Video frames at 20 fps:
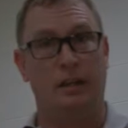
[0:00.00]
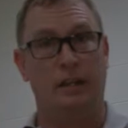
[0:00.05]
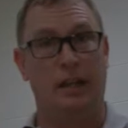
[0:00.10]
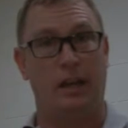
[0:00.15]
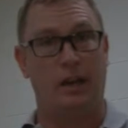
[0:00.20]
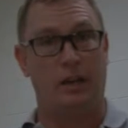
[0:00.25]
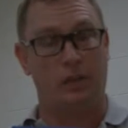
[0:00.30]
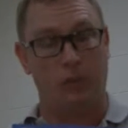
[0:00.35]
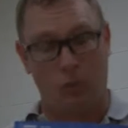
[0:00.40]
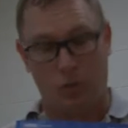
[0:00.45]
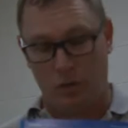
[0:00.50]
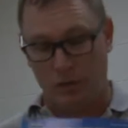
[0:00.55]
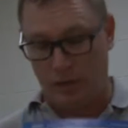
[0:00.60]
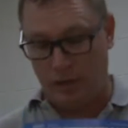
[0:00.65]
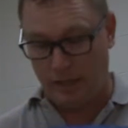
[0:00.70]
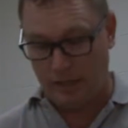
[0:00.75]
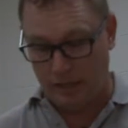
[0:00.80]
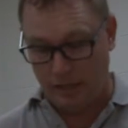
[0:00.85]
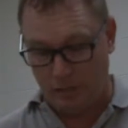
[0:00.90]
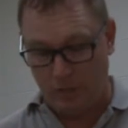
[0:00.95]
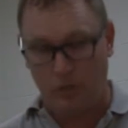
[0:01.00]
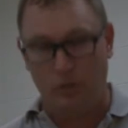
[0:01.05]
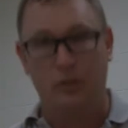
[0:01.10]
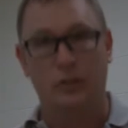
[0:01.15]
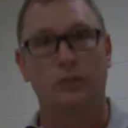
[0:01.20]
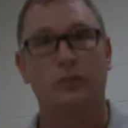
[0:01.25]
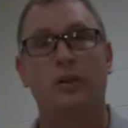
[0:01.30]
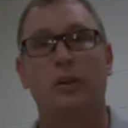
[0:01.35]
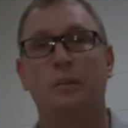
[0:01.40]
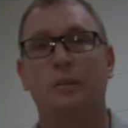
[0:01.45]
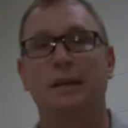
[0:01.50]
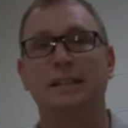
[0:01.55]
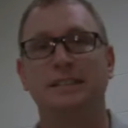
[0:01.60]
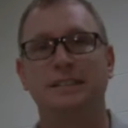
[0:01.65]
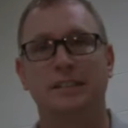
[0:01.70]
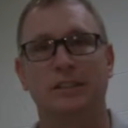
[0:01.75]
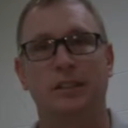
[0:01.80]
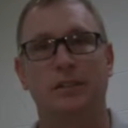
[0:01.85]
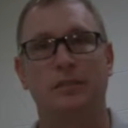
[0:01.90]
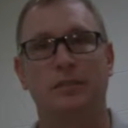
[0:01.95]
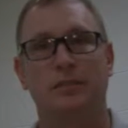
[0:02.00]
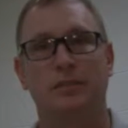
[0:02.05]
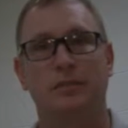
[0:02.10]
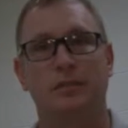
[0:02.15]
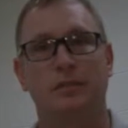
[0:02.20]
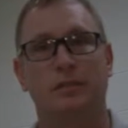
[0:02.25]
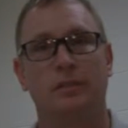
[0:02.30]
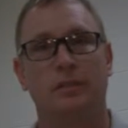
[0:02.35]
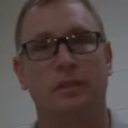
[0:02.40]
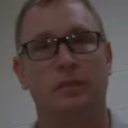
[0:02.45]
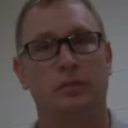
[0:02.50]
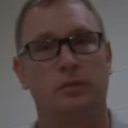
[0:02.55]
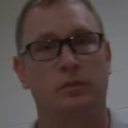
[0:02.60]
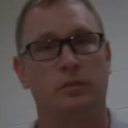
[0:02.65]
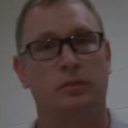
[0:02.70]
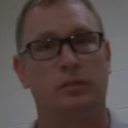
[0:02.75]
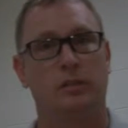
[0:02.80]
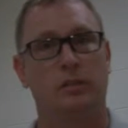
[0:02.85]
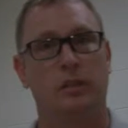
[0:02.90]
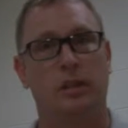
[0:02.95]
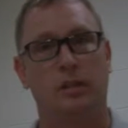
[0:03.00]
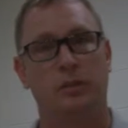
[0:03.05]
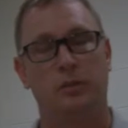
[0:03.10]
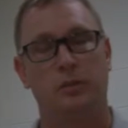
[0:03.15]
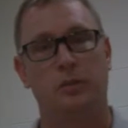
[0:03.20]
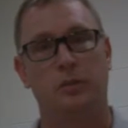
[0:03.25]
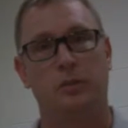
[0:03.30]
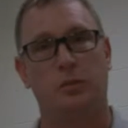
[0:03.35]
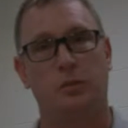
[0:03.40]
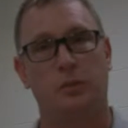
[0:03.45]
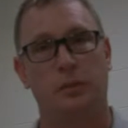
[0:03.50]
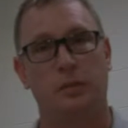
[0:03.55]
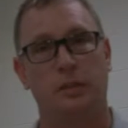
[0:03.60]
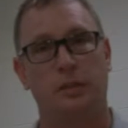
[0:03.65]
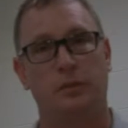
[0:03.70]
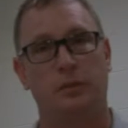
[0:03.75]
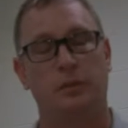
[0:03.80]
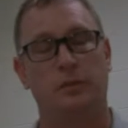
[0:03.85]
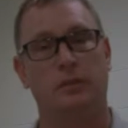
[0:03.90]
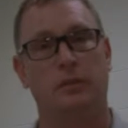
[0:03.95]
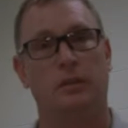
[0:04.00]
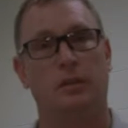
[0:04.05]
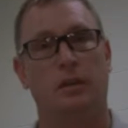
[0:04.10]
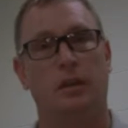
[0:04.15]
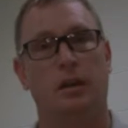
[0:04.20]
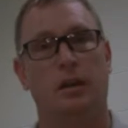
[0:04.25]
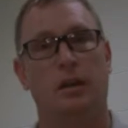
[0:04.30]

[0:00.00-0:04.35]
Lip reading: Now, of course, I didn't do this all myself. This was done through 3 different